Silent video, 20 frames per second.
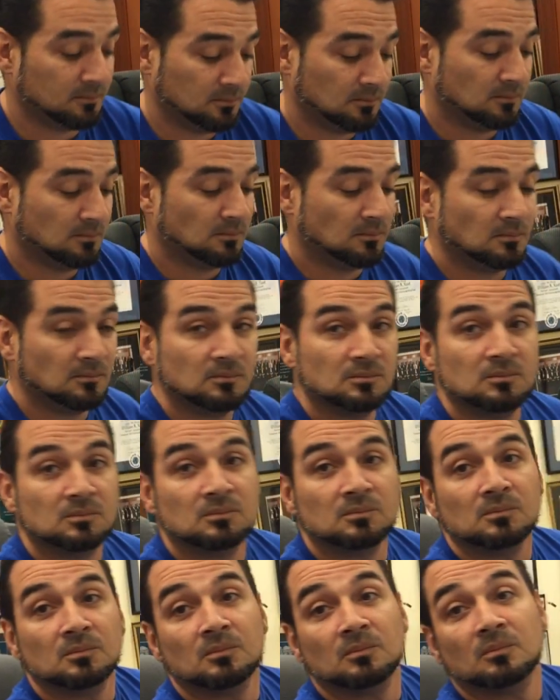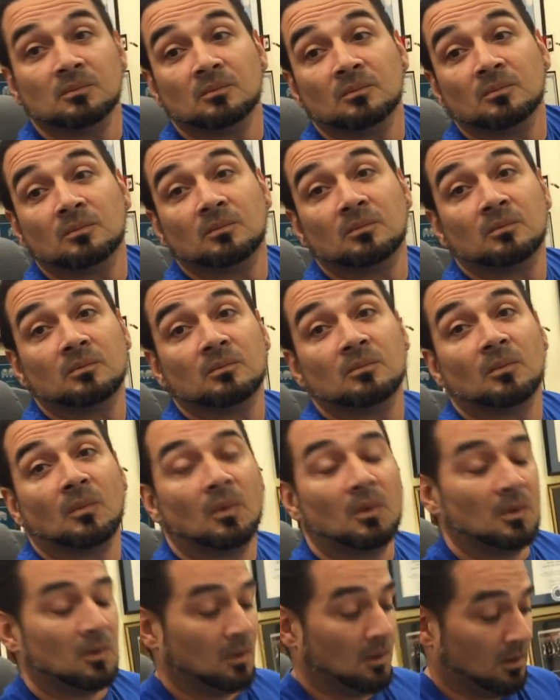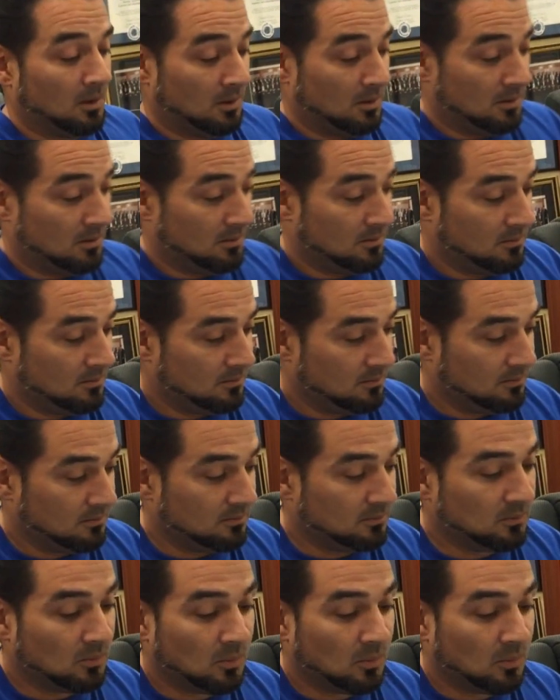customer that's asked me about putting one on his pool.